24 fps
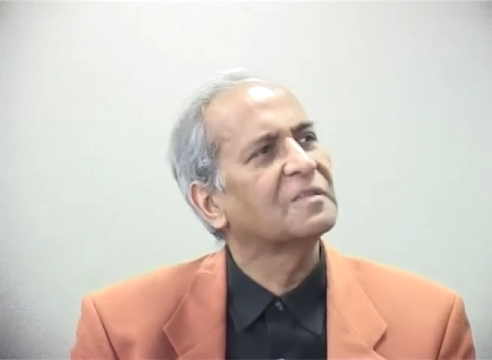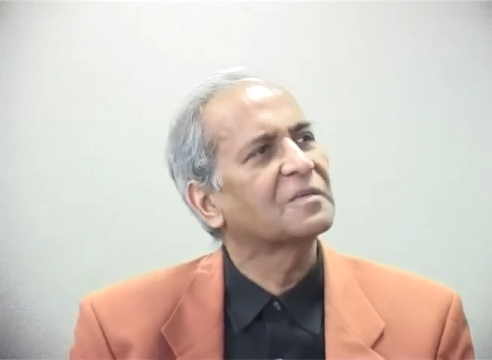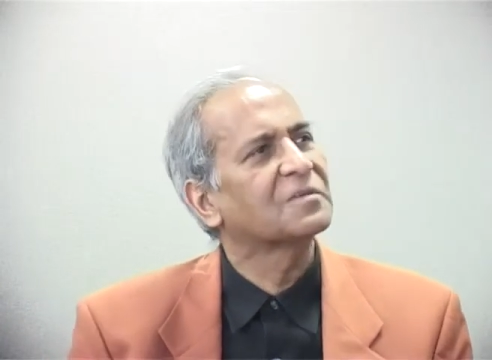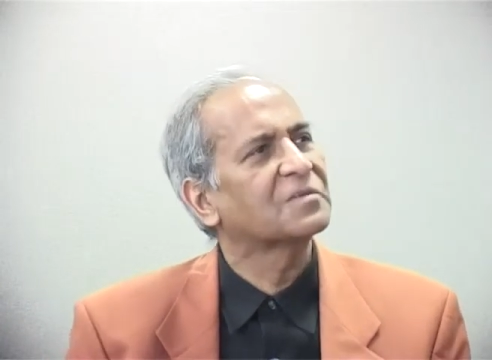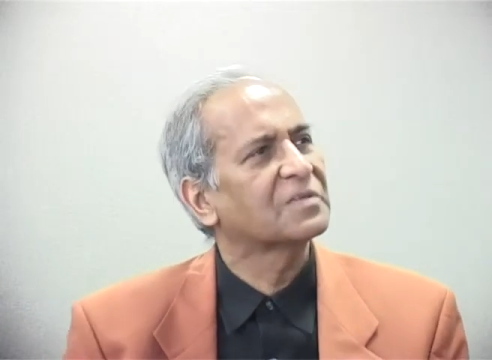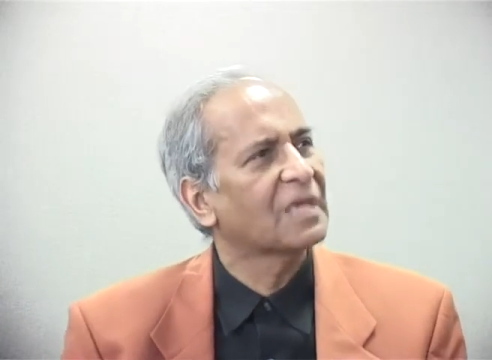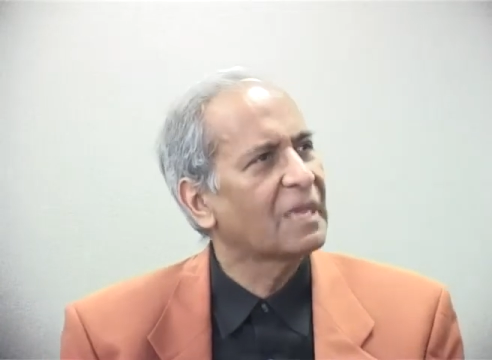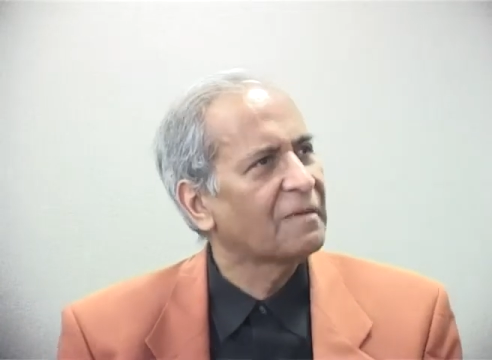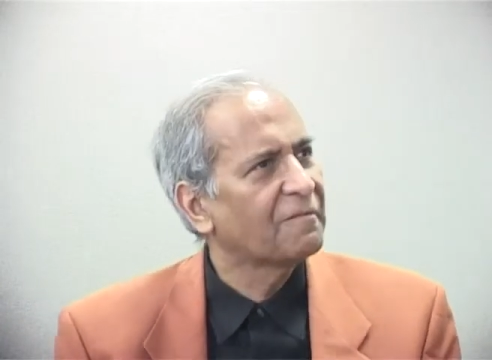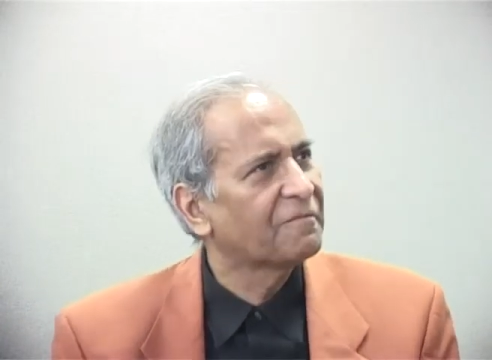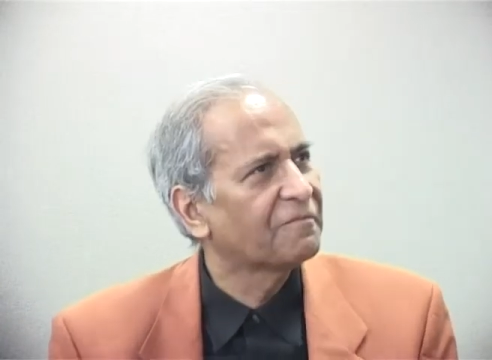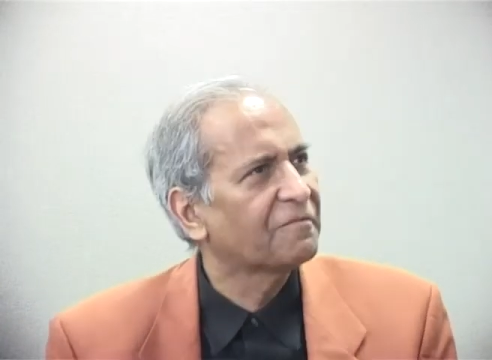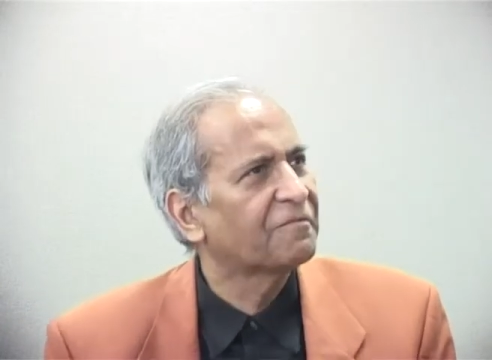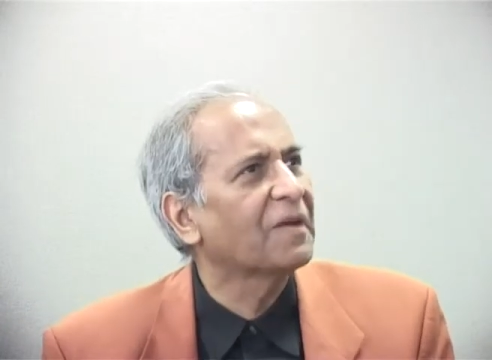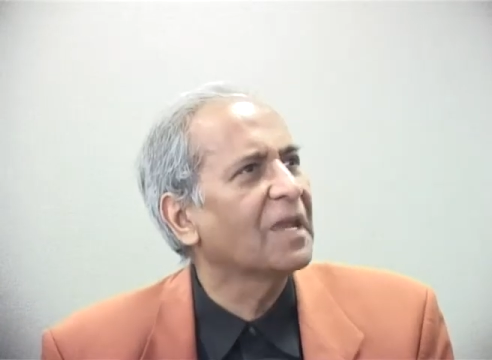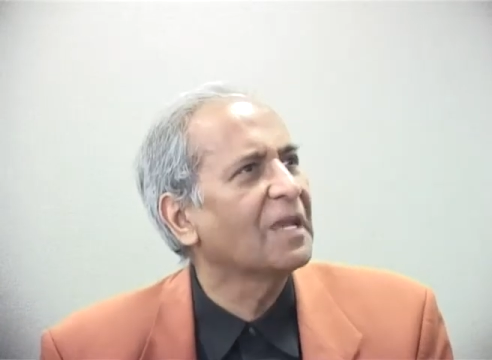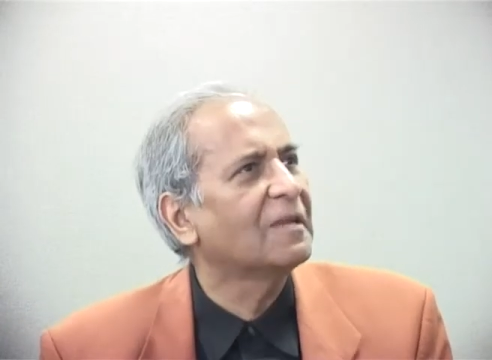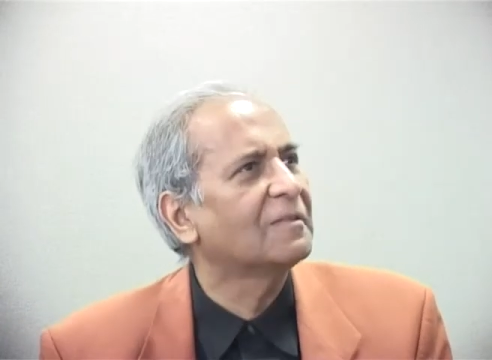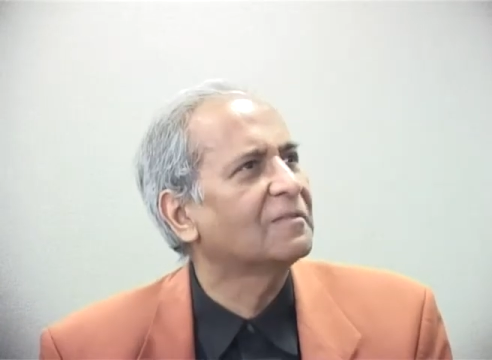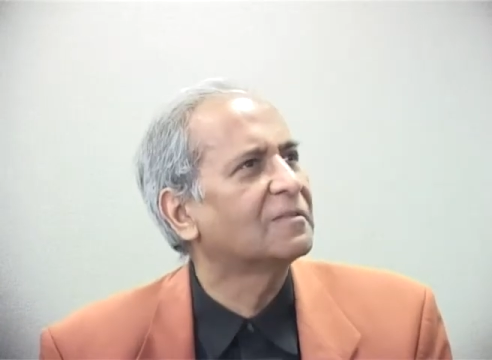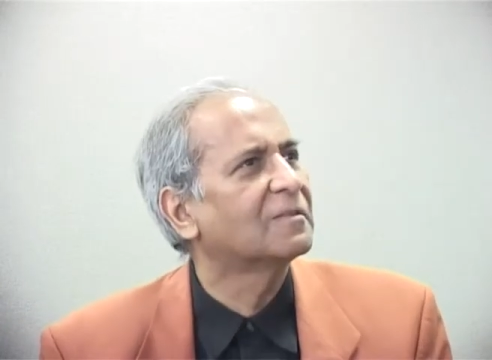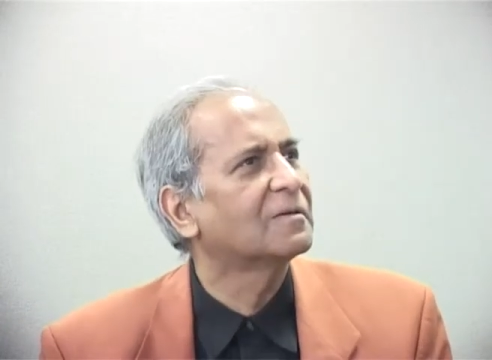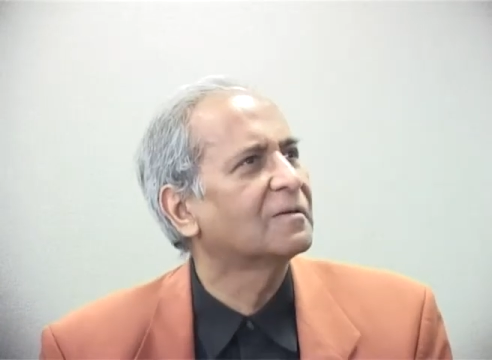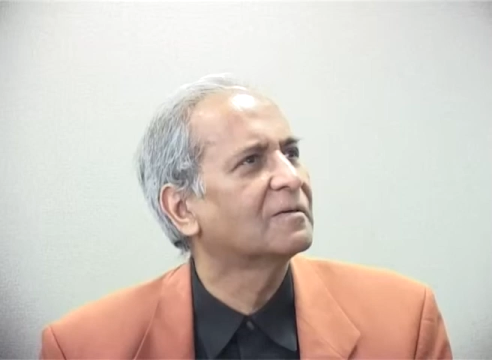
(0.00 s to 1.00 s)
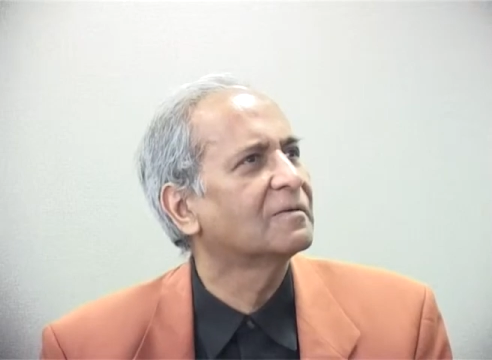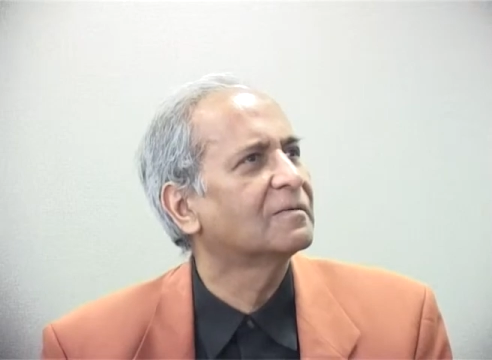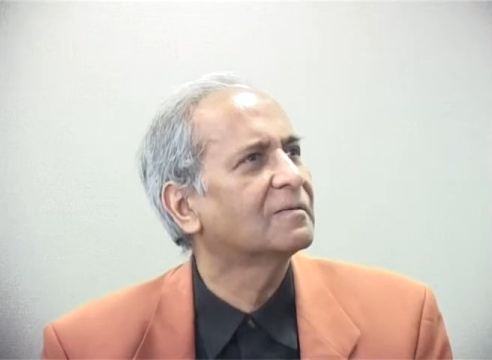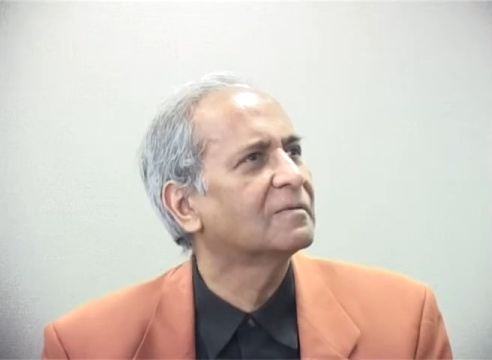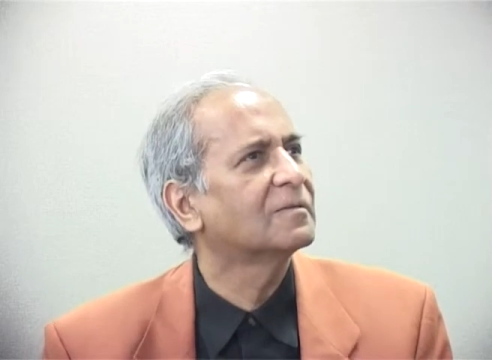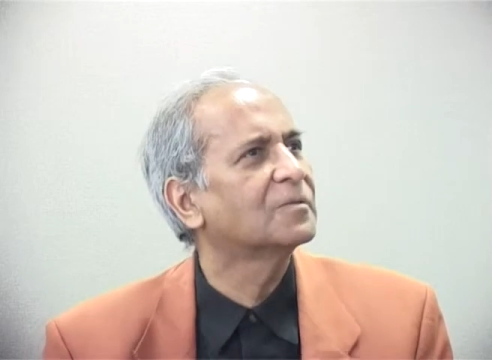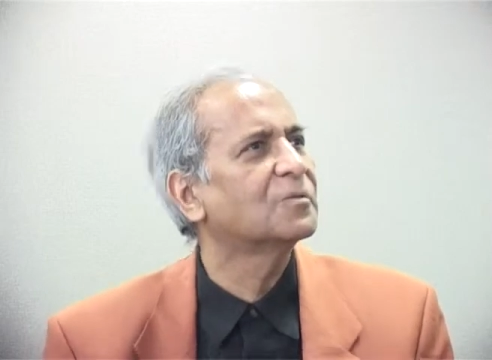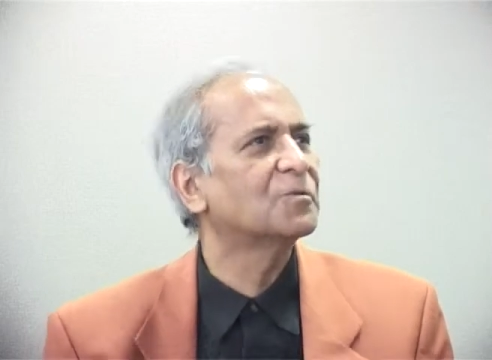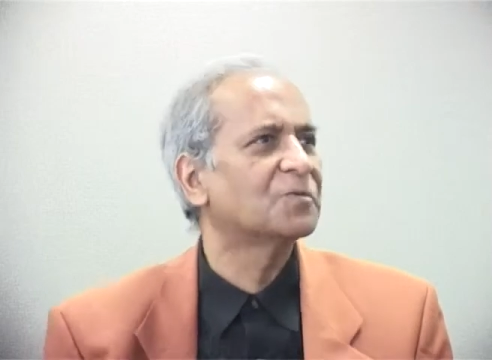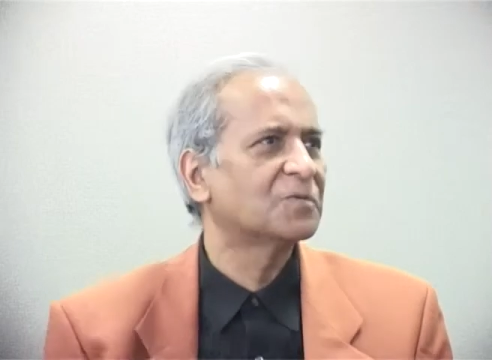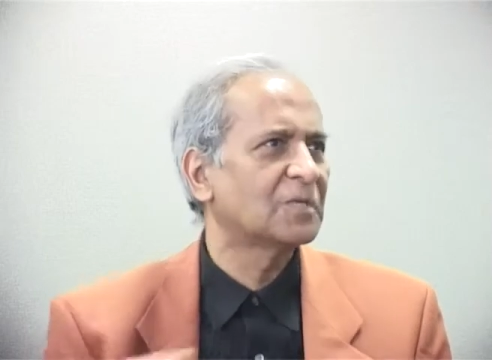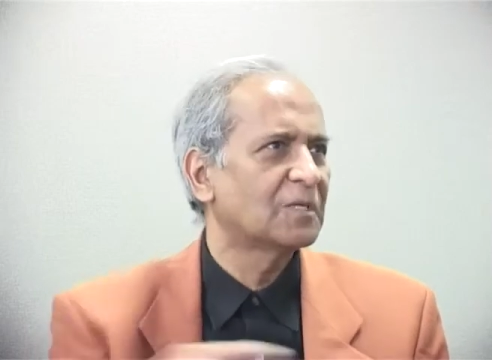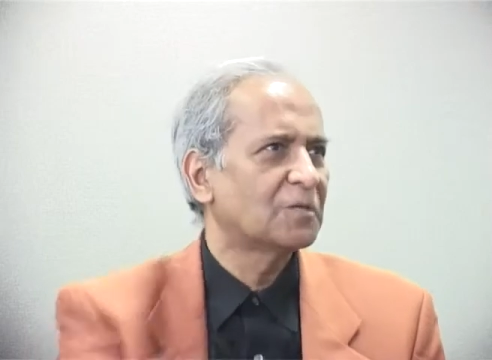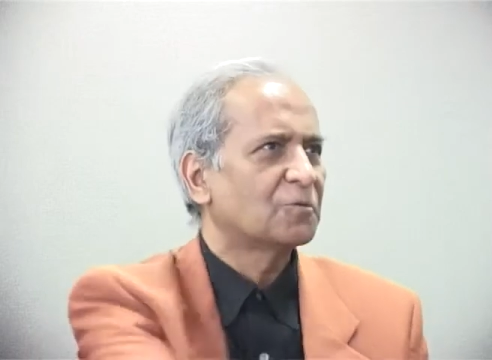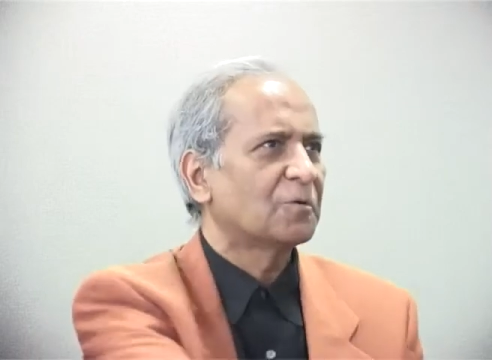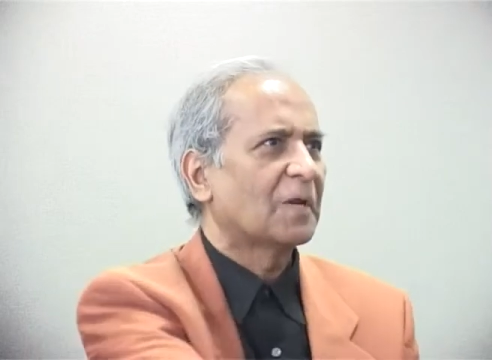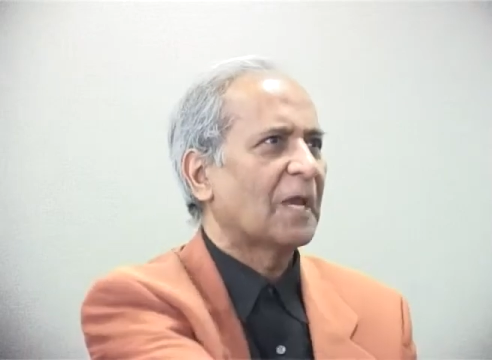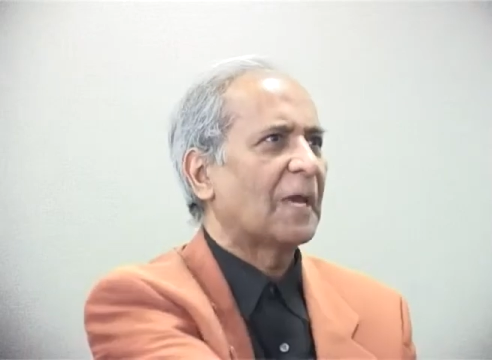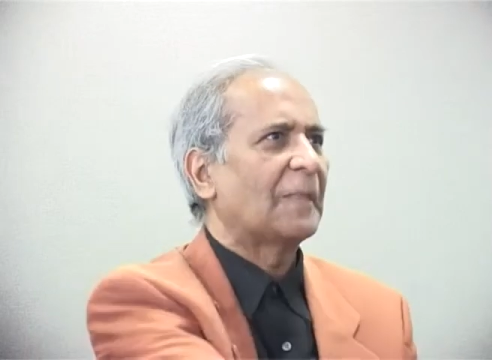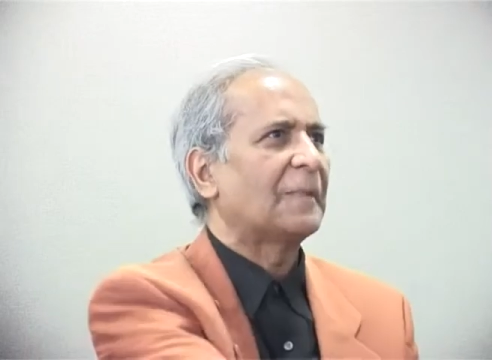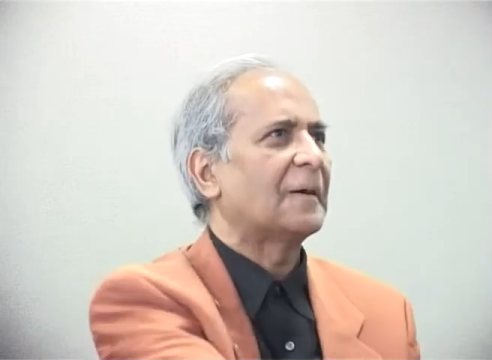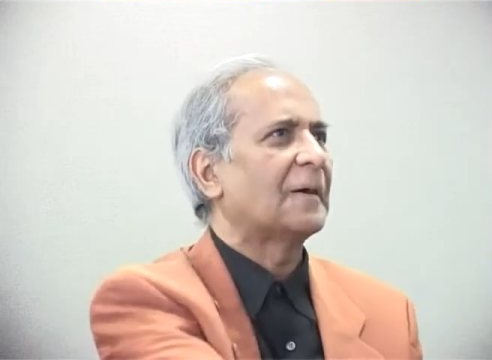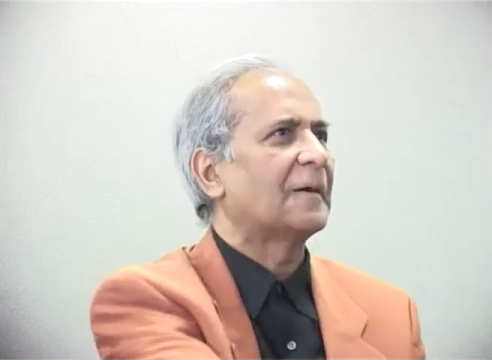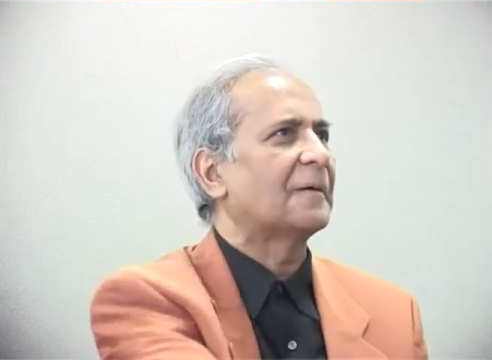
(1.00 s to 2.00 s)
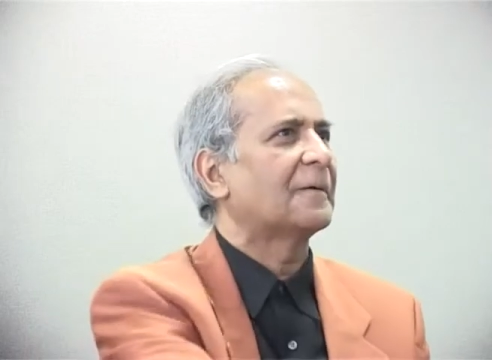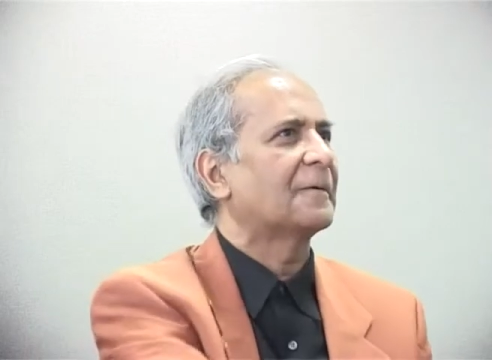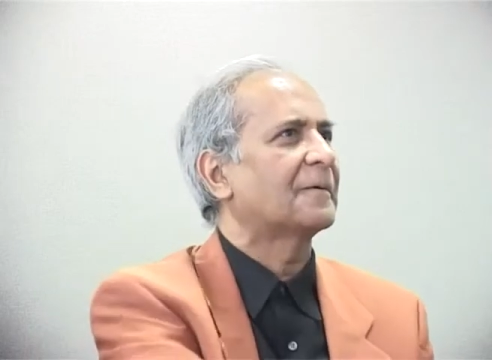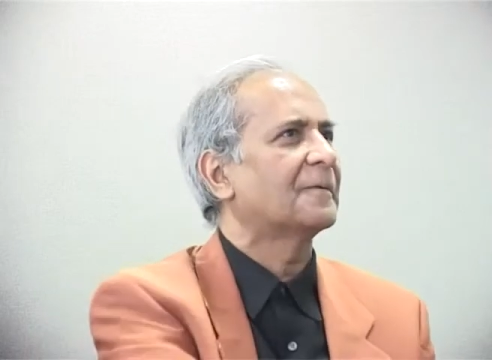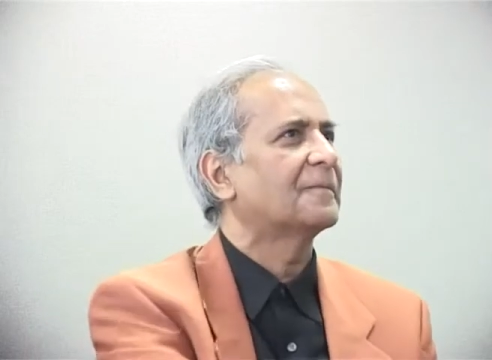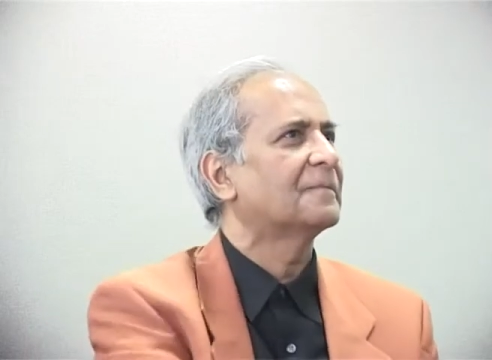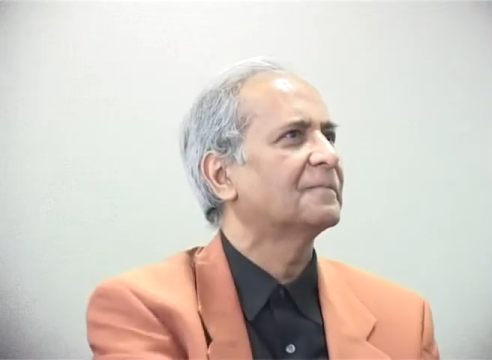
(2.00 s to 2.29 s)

the same faith to sit together.